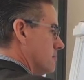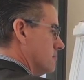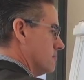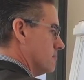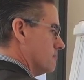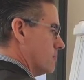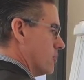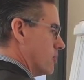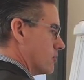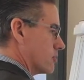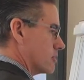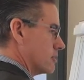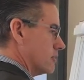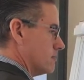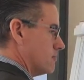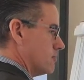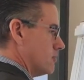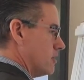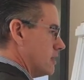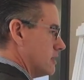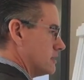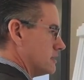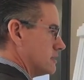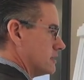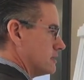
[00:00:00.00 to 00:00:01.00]
Market
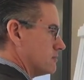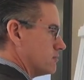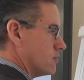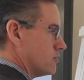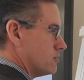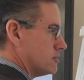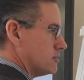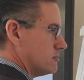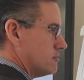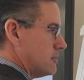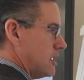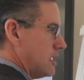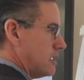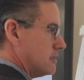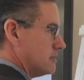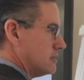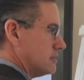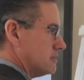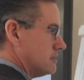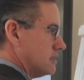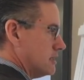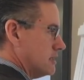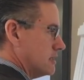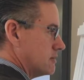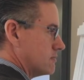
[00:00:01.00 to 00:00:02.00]
price is where demand
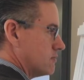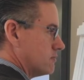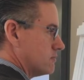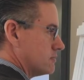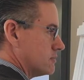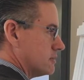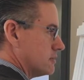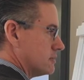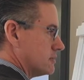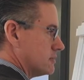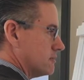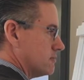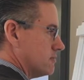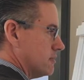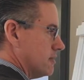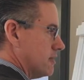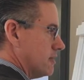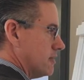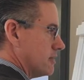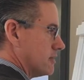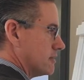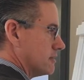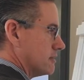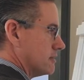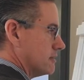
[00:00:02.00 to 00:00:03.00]
is equal to supply.
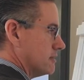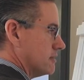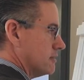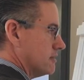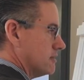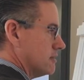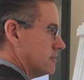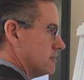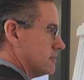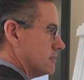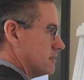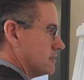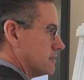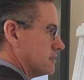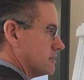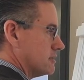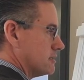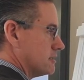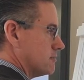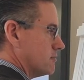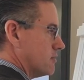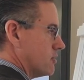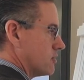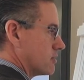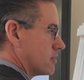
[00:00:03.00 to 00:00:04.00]
This is the
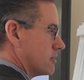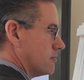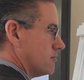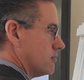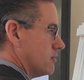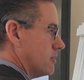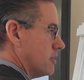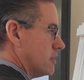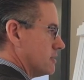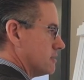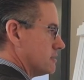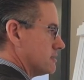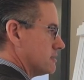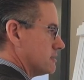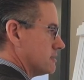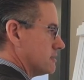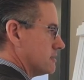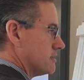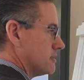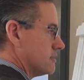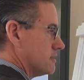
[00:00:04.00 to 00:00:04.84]
market price.